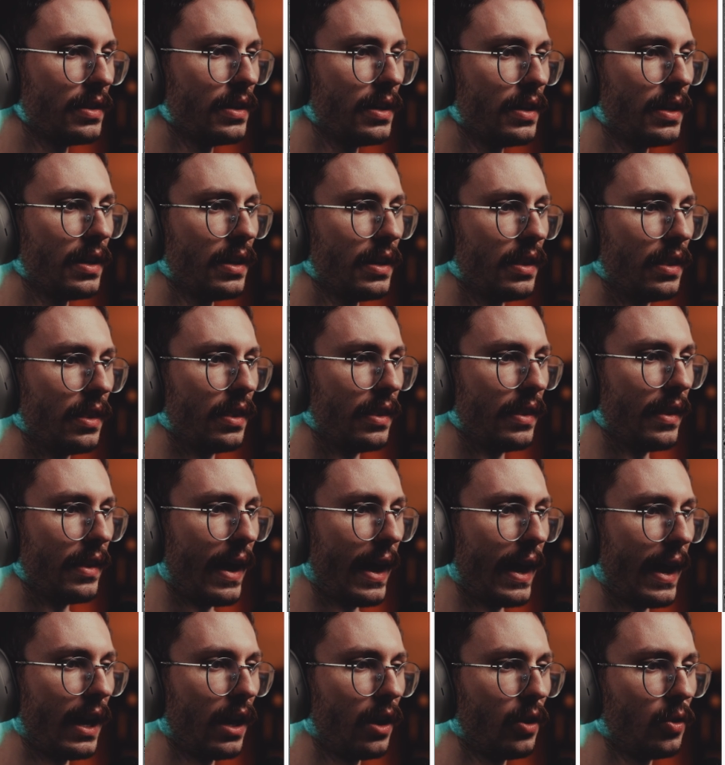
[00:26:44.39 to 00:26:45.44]

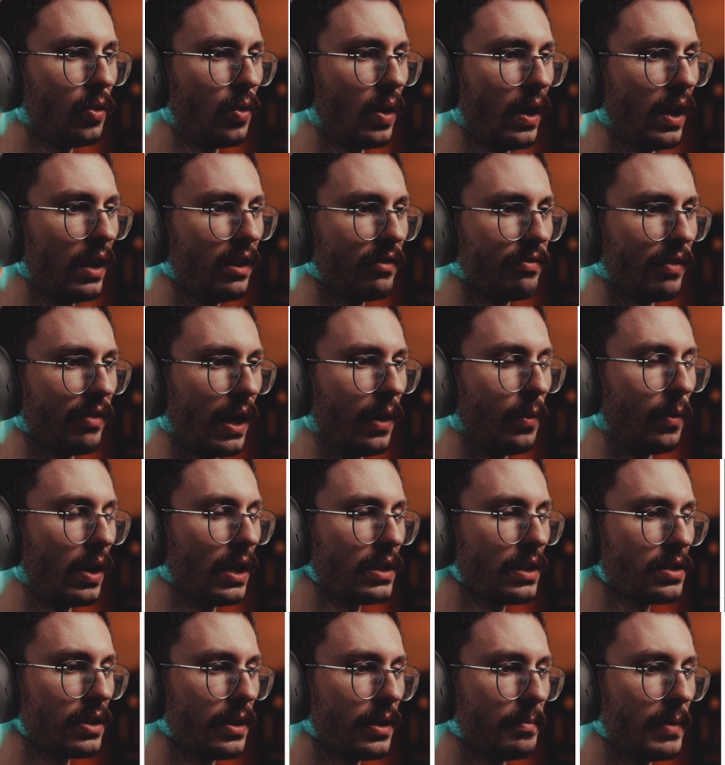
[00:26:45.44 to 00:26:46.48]
now if I want
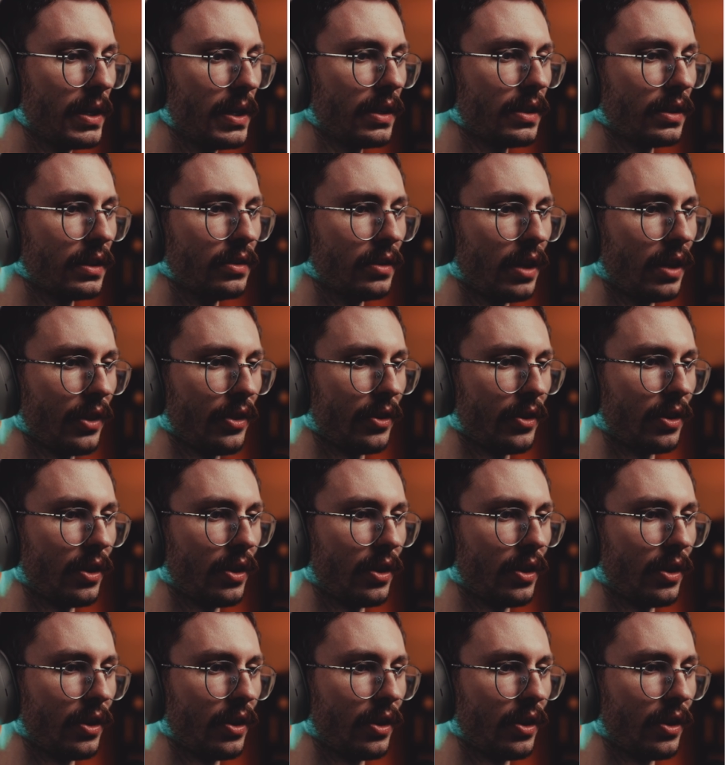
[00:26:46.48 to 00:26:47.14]
to make another,